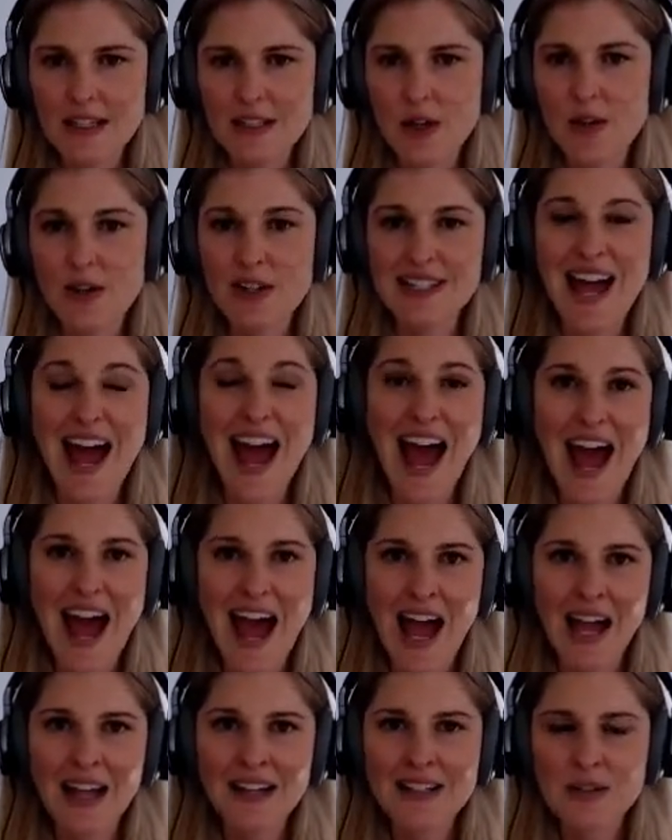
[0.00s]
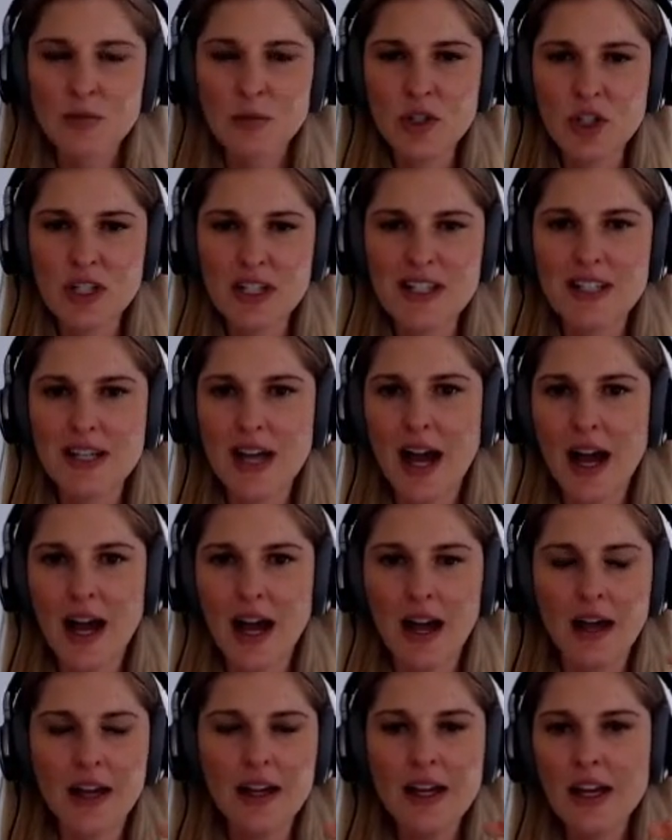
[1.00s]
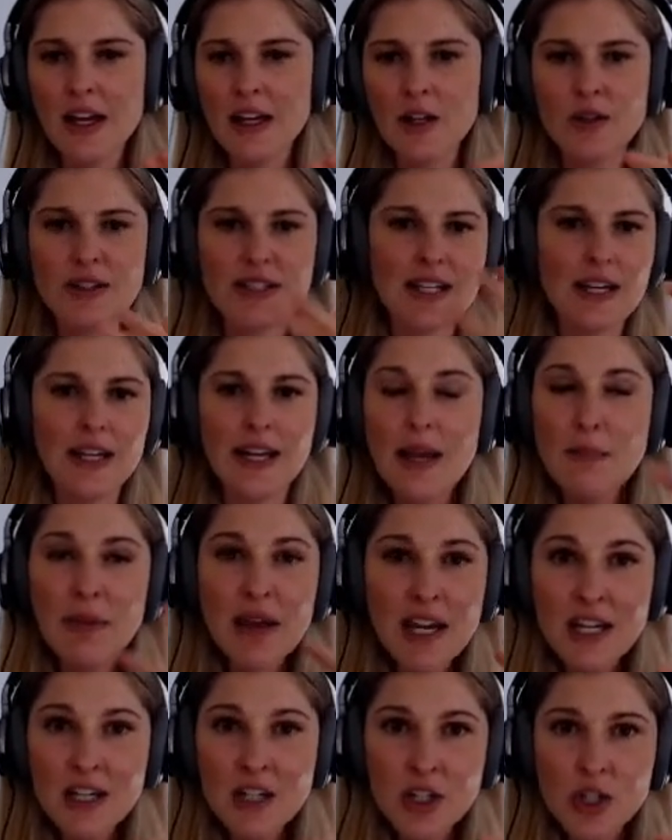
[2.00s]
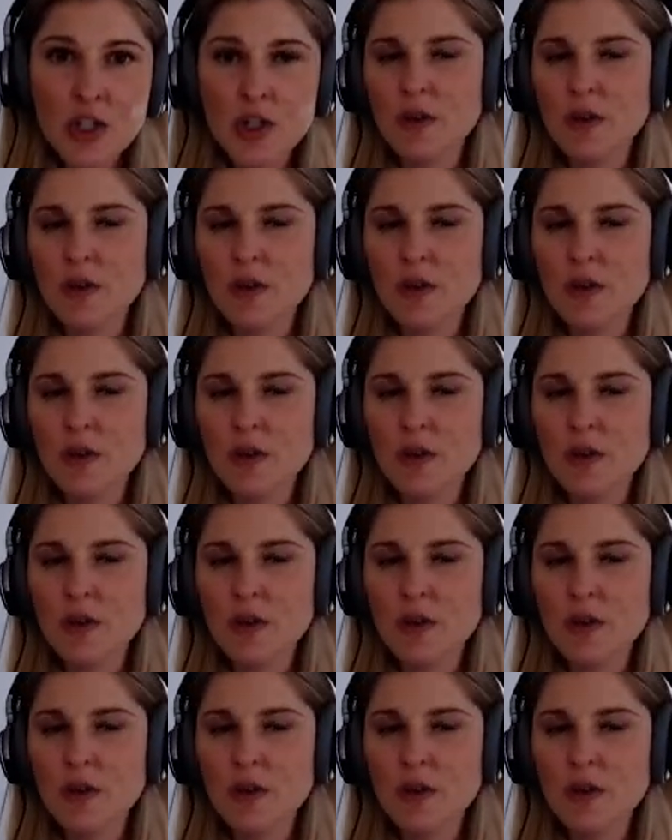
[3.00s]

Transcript: So there's ads, which is you can see an image,